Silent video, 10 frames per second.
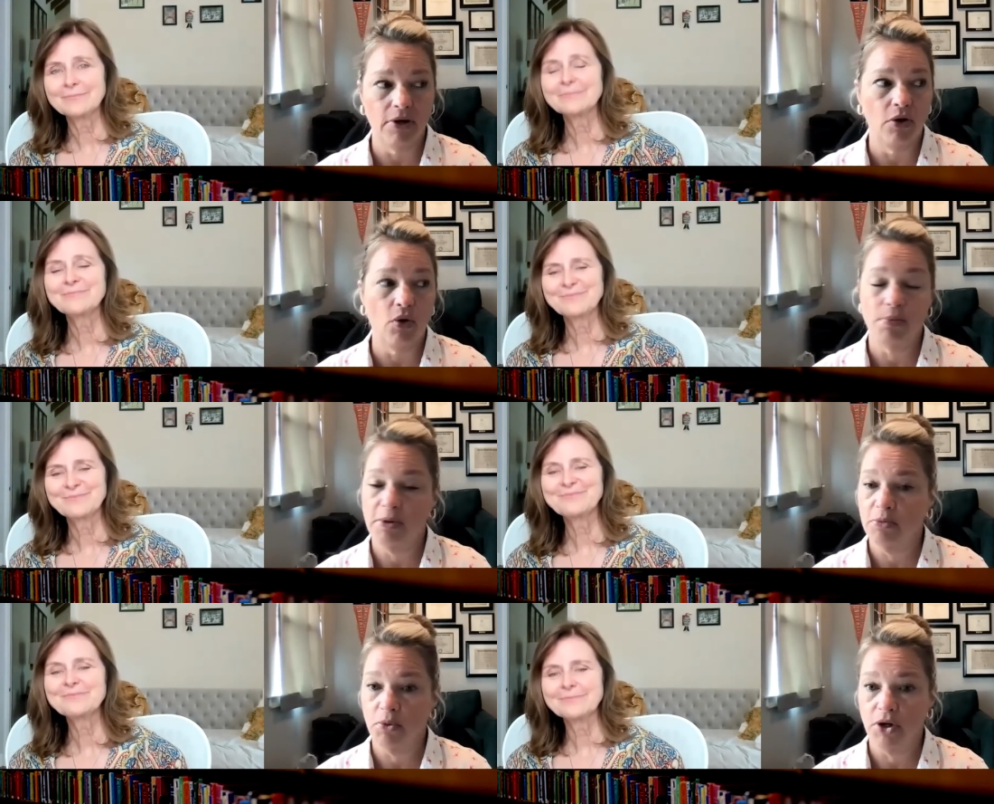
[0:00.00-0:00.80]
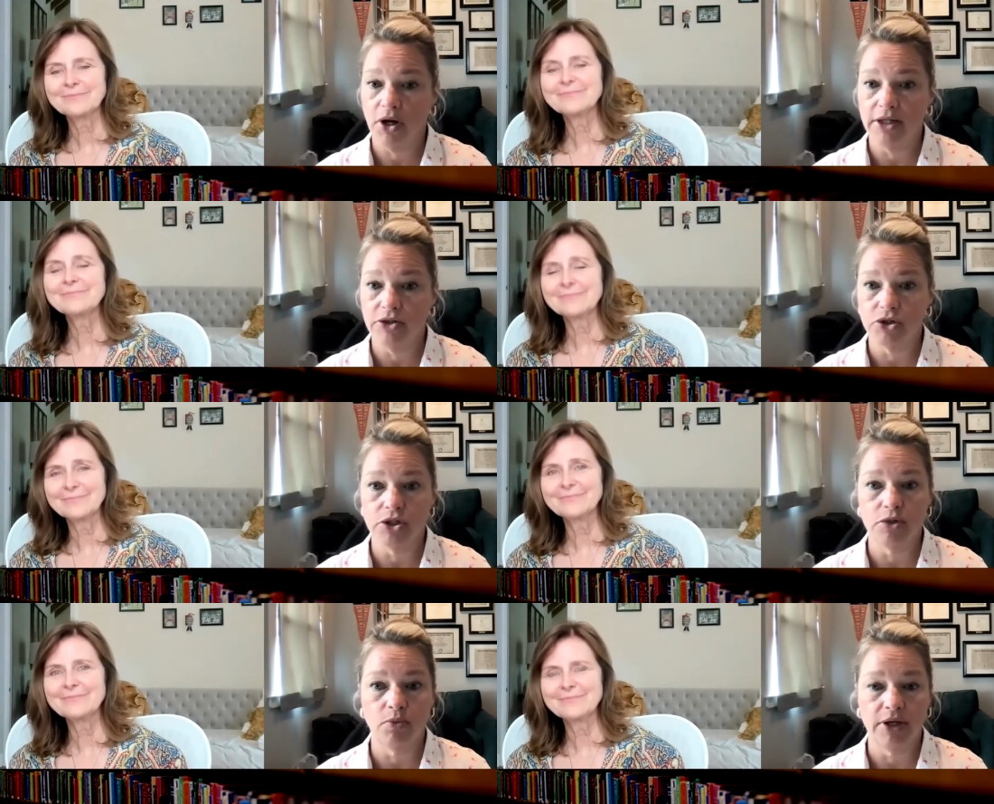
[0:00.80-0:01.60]
Speaker 1: or people were not
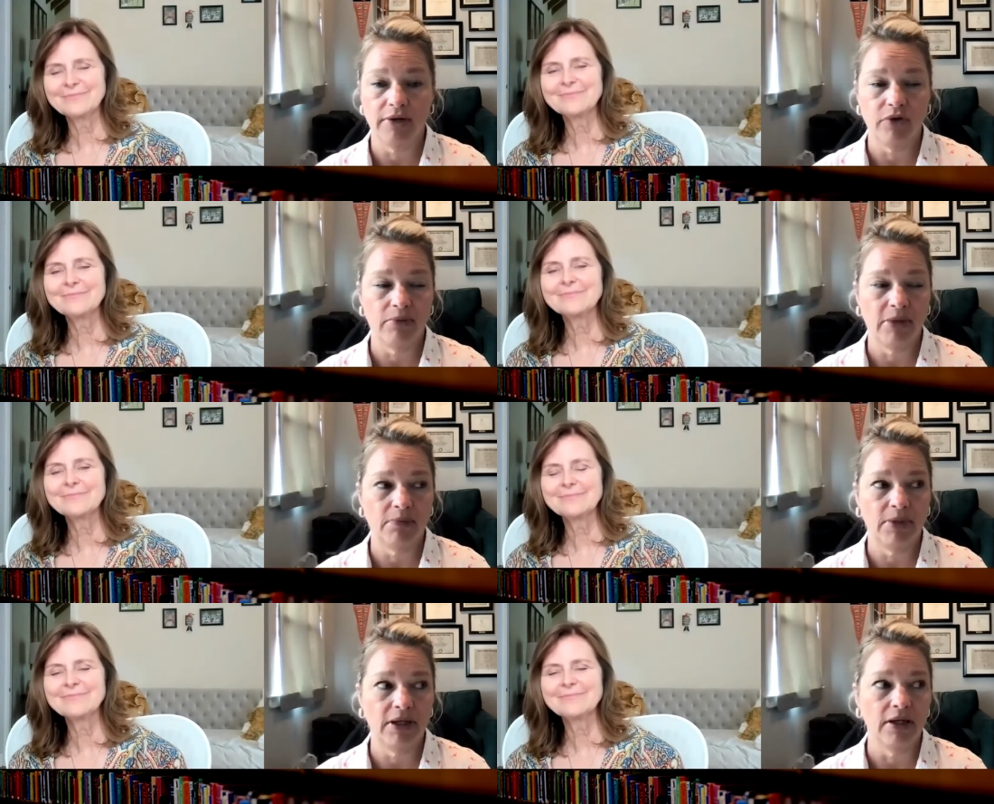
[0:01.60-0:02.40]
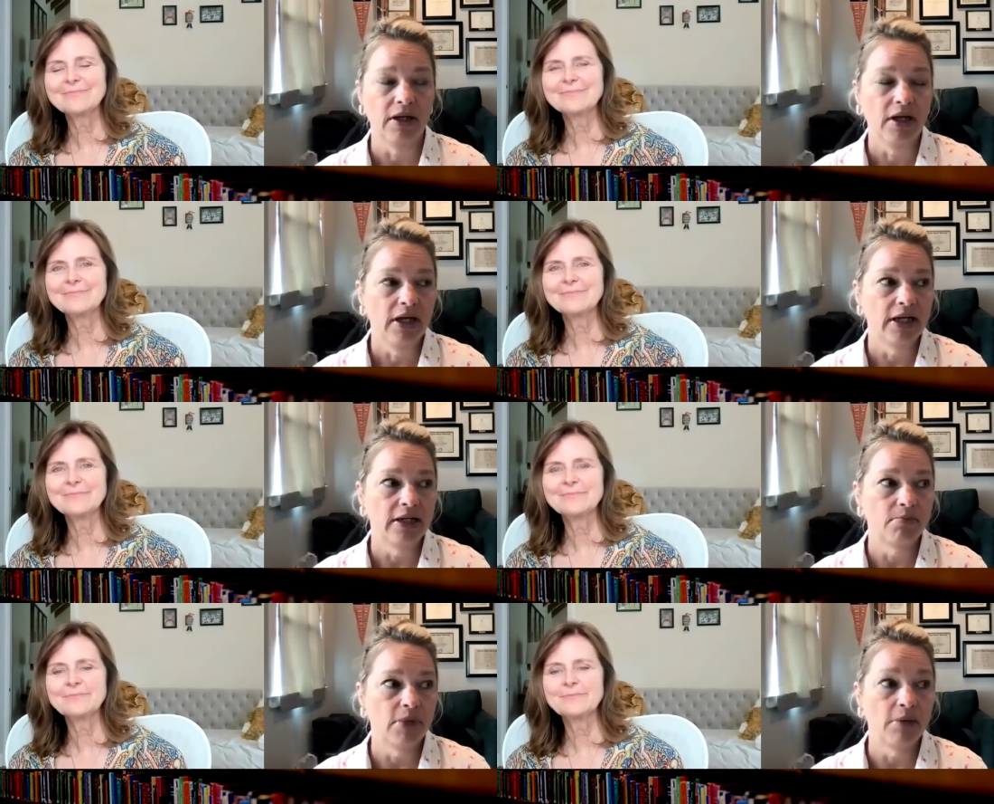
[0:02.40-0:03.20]
interested whatever it may be
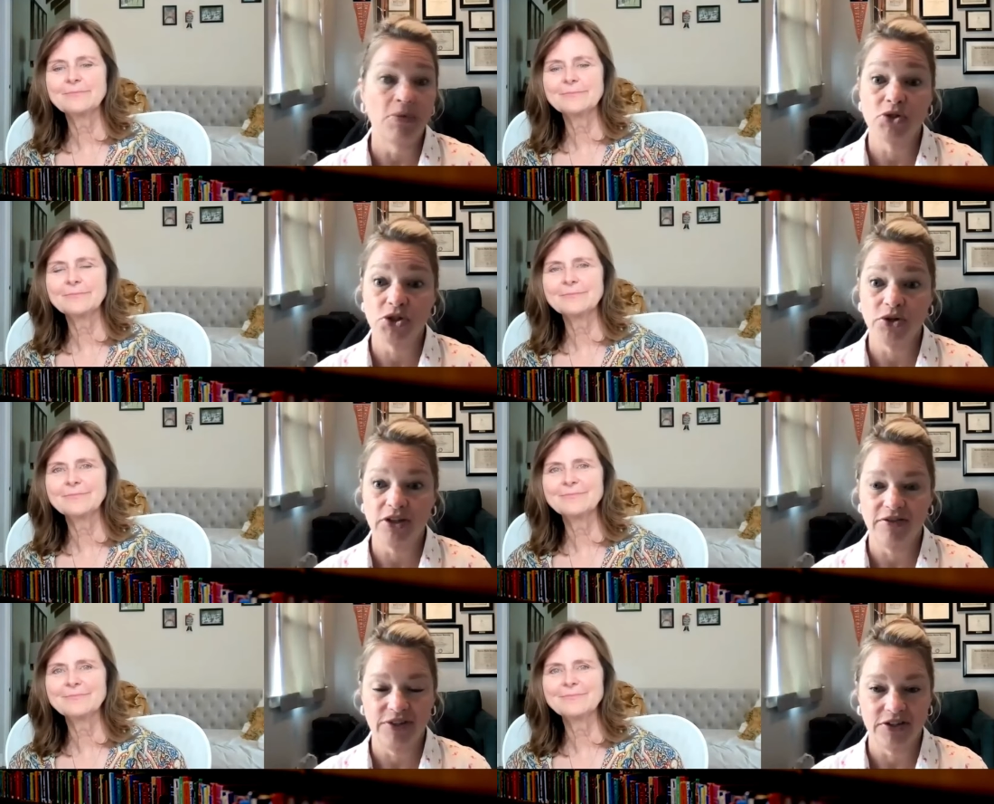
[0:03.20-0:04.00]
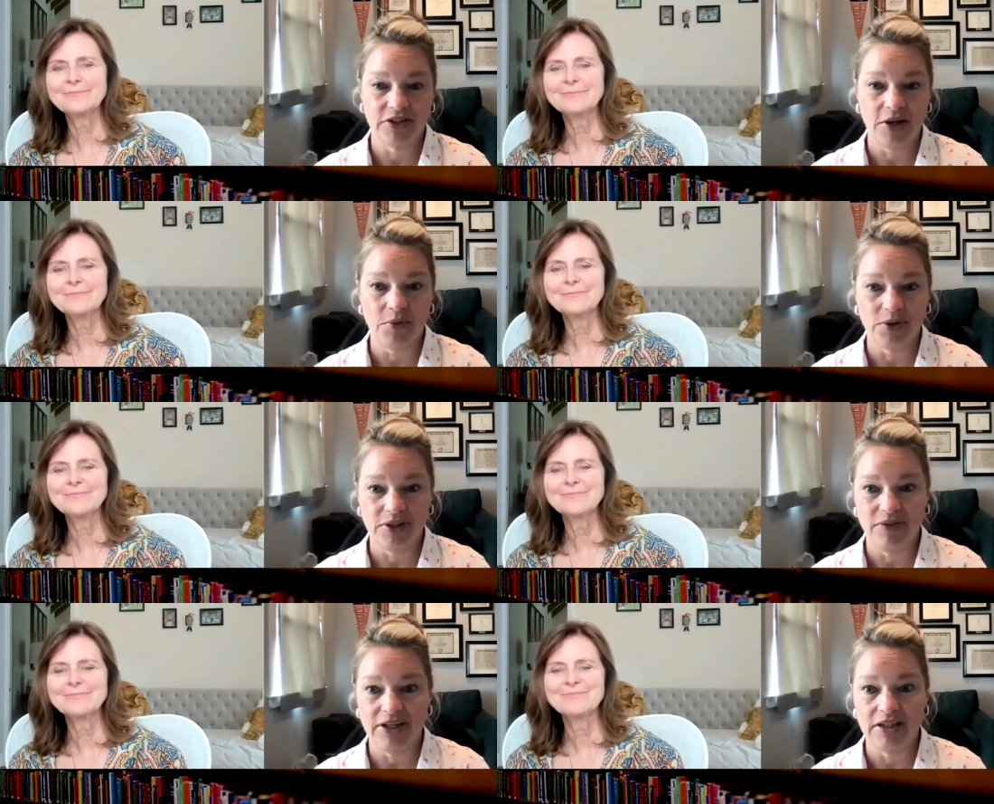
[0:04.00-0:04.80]
it, it most certainly feels like we're
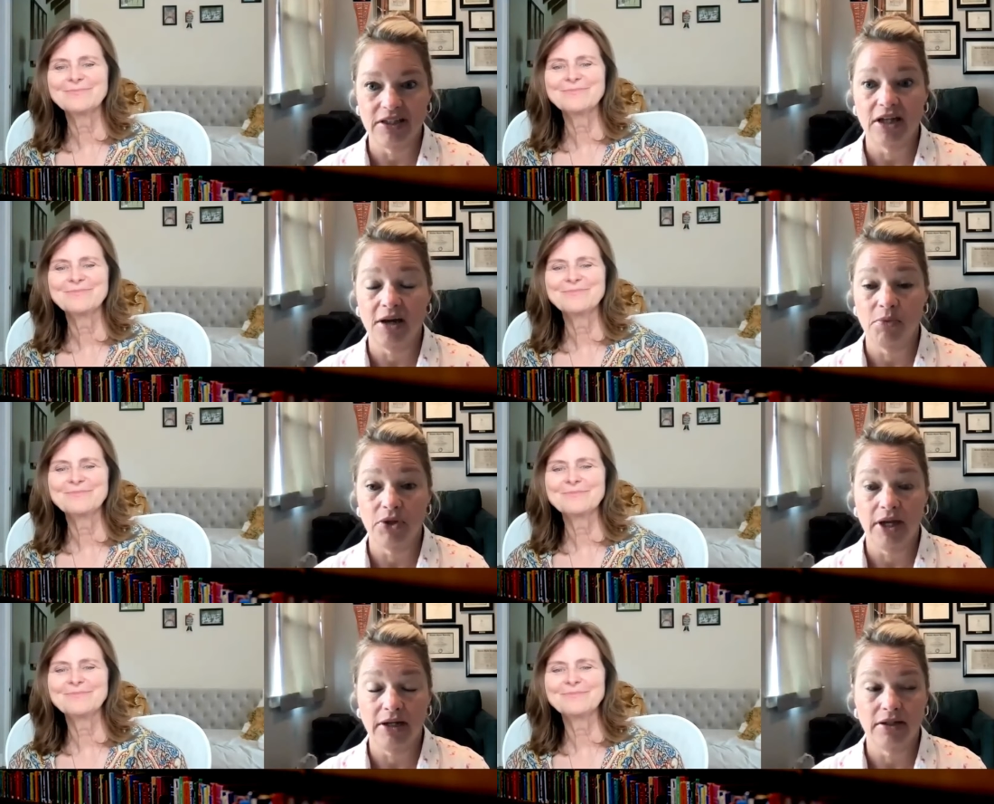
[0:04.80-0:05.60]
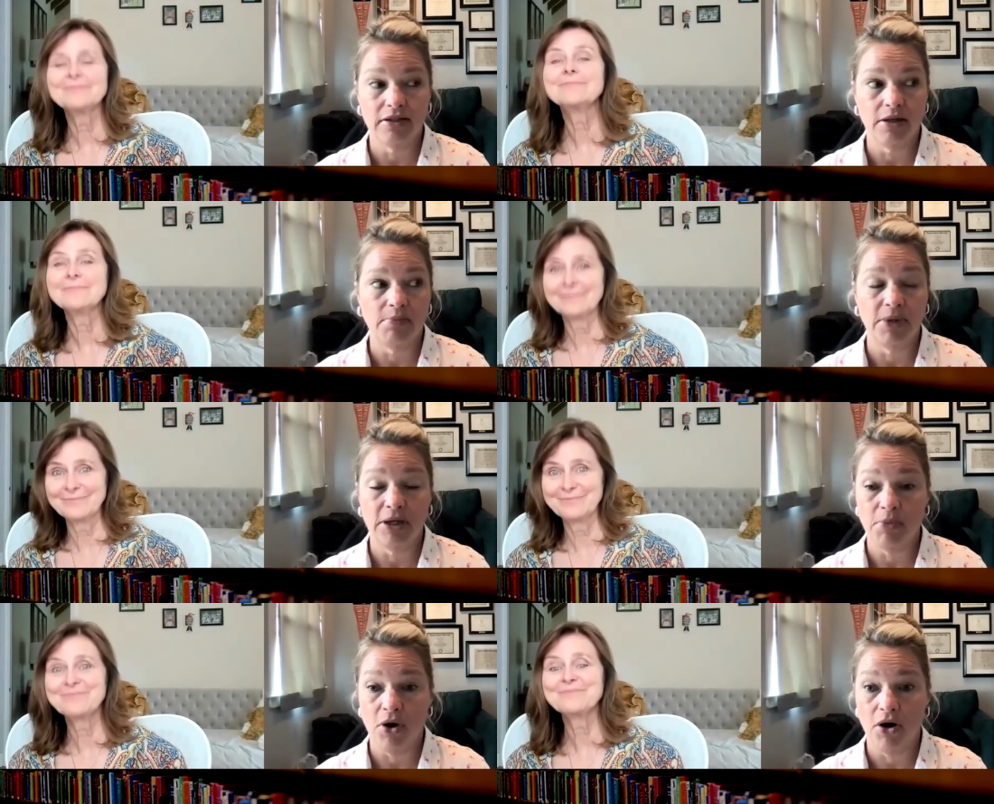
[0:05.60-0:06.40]
living in the time where that is a
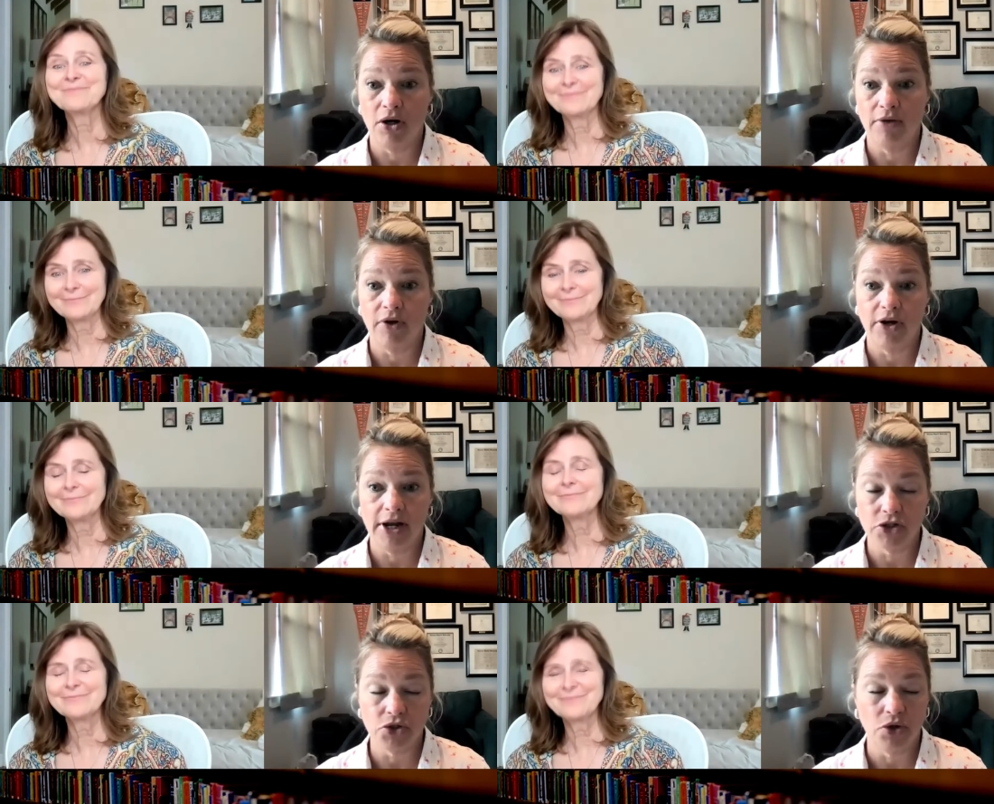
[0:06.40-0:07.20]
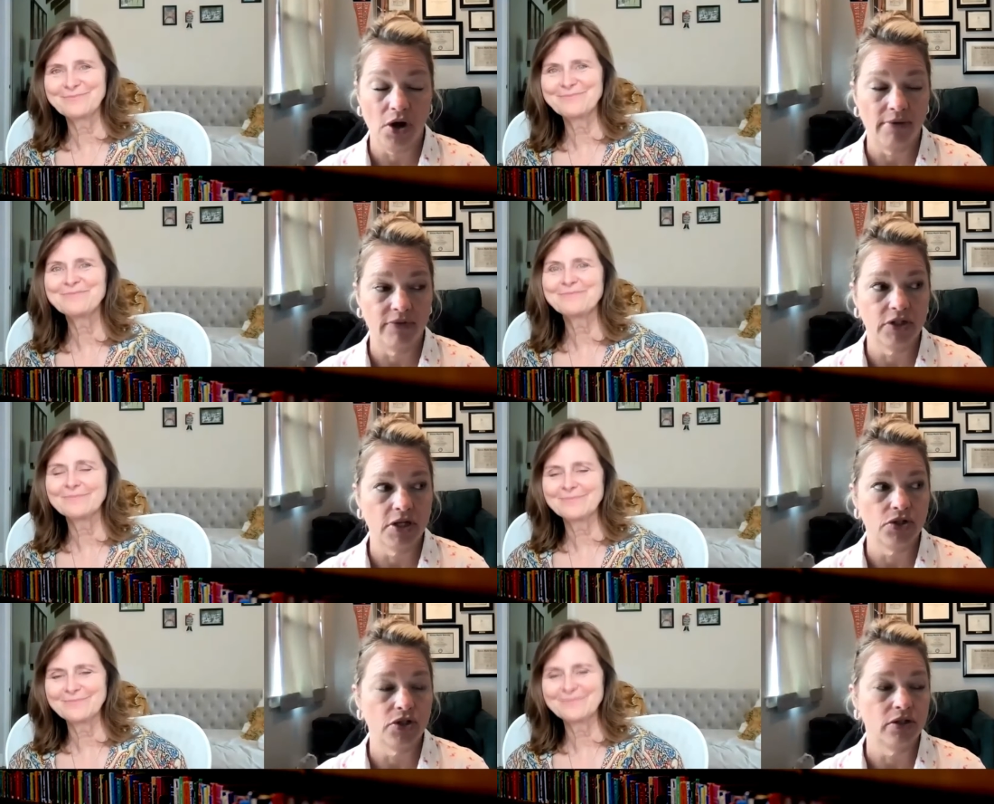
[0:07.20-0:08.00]
big part of our national
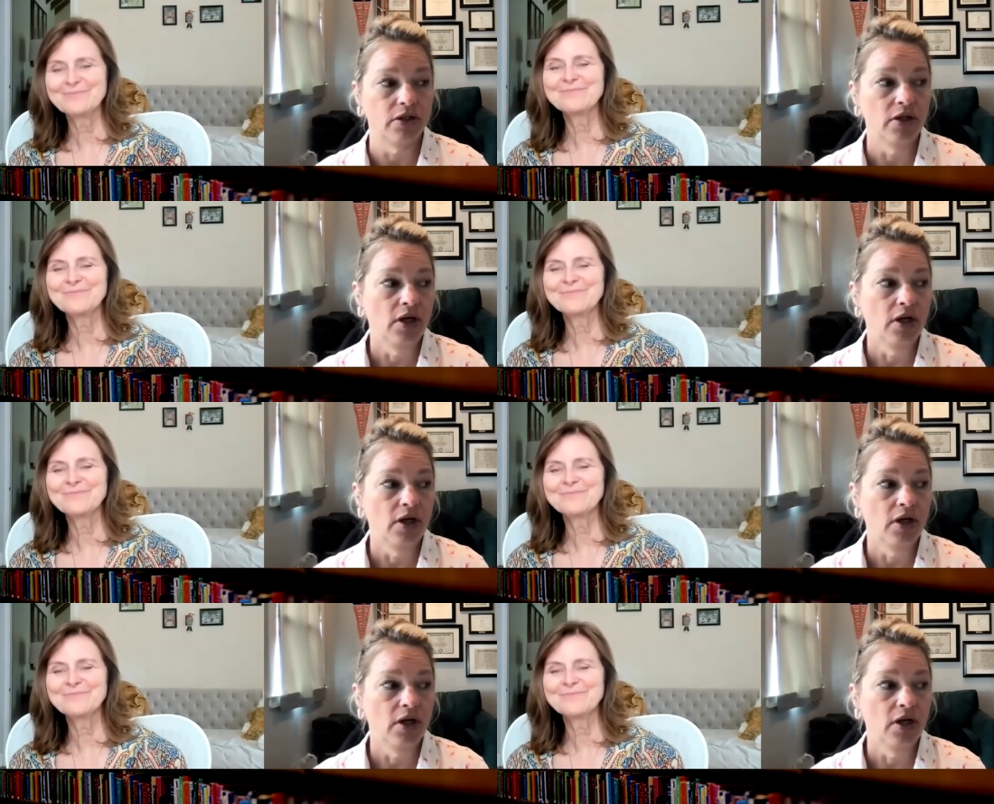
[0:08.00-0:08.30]
conversation